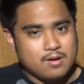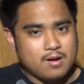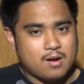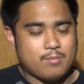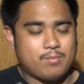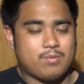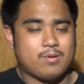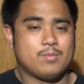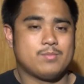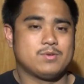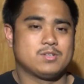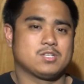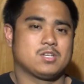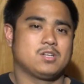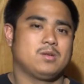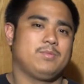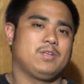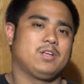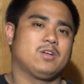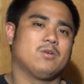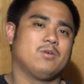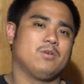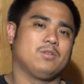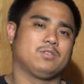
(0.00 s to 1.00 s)
I'm pretty much going
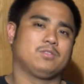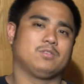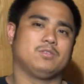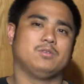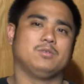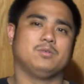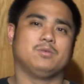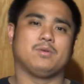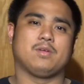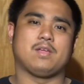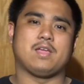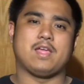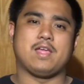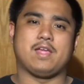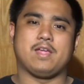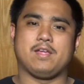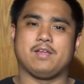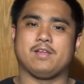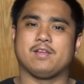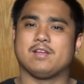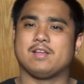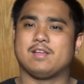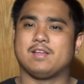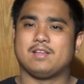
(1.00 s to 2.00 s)
to be going through
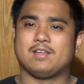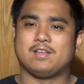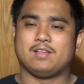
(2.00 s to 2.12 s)
a